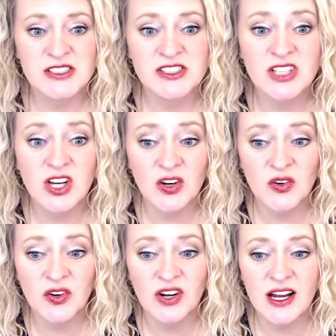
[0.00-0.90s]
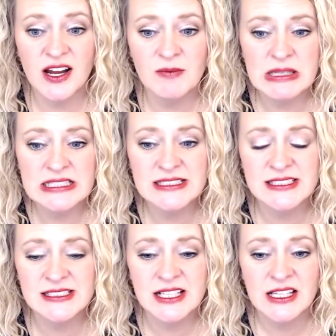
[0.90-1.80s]
So, it's
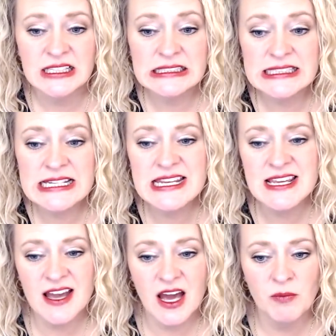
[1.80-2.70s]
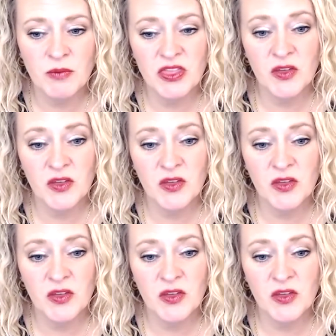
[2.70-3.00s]
cleaning up